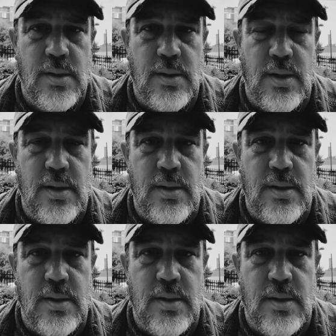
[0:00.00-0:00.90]
right?
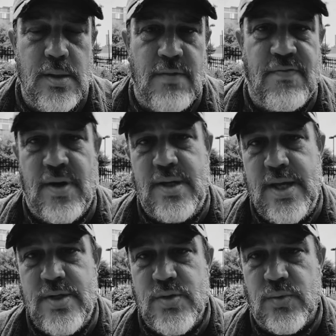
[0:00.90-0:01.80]
The
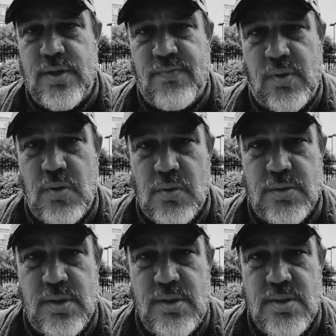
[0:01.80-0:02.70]
financial
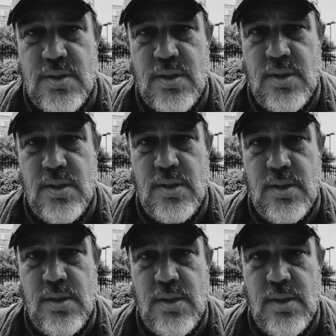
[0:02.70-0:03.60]
difficulties,
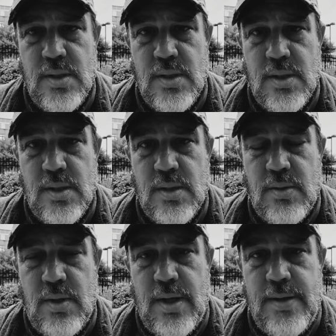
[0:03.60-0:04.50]

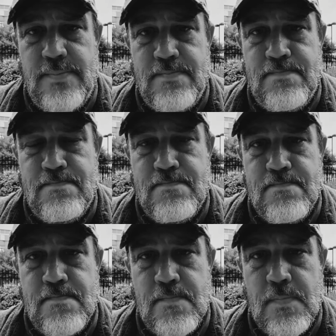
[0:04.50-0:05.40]
right?
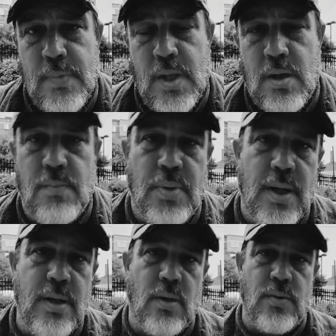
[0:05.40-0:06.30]

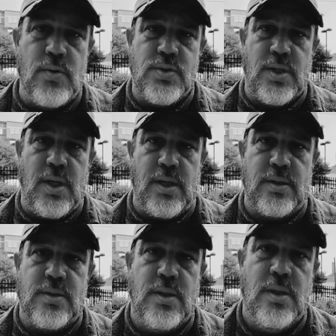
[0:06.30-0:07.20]
Combine all those
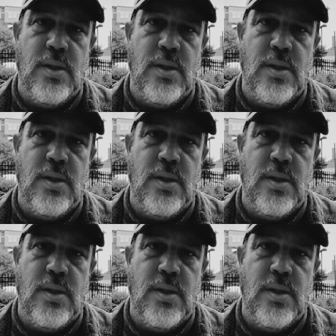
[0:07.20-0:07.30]
things,